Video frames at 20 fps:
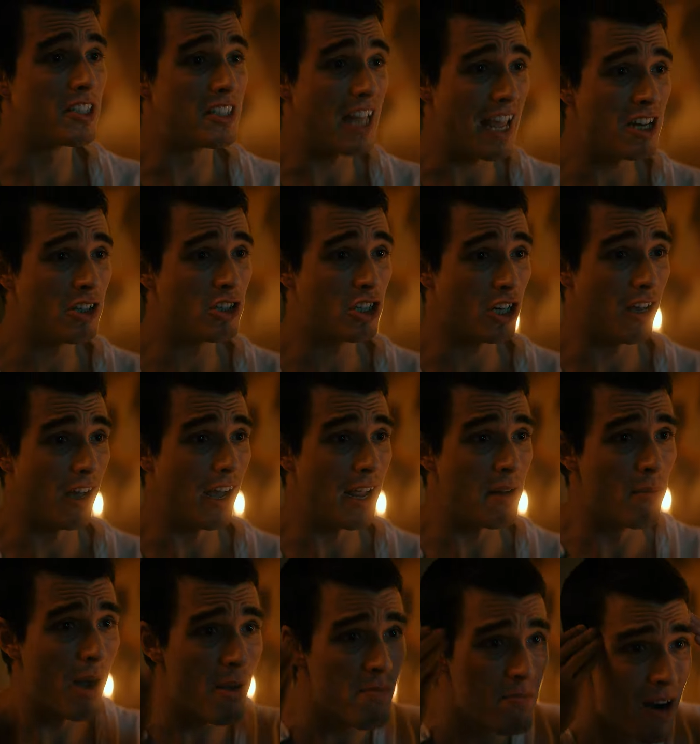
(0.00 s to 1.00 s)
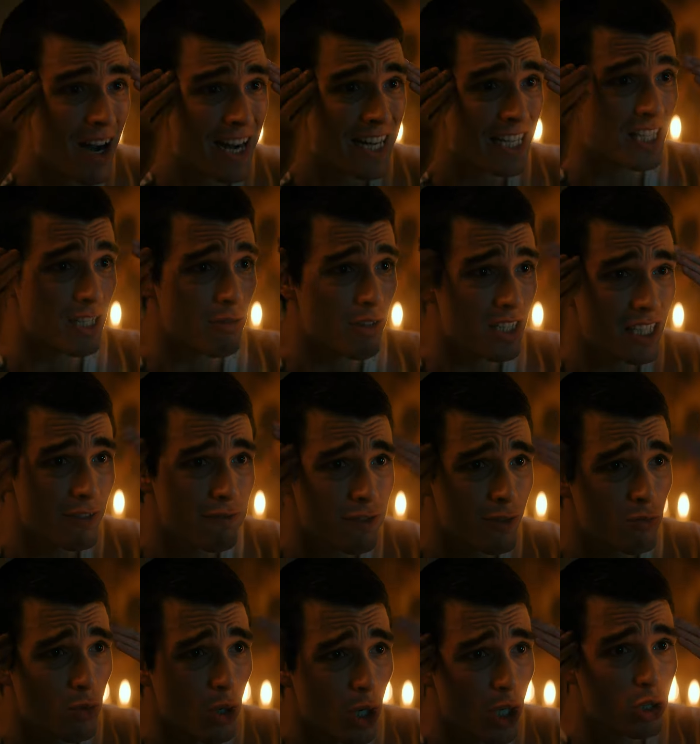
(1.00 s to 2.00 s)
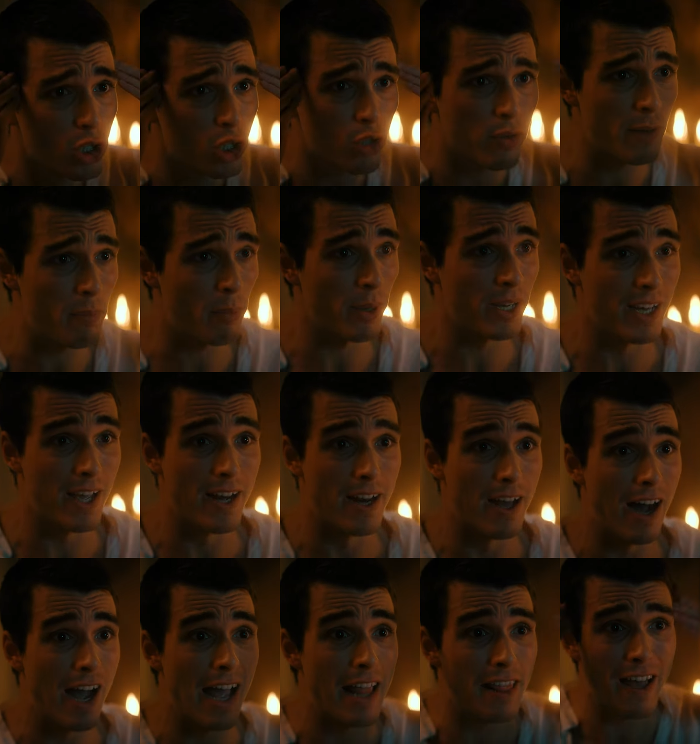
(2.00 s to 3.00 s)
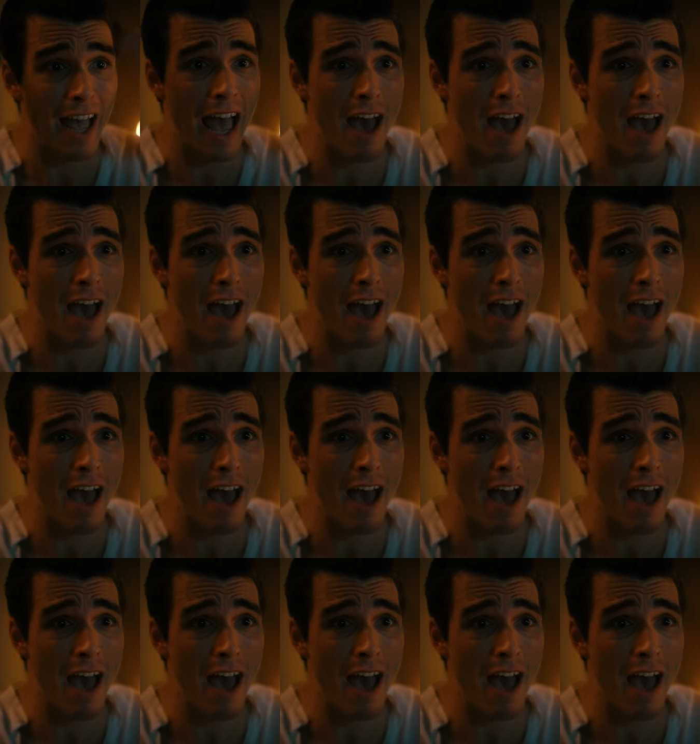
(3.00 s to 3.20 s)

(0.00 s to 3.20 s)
a danger. In my mind, there are different worlds creeping in. I, the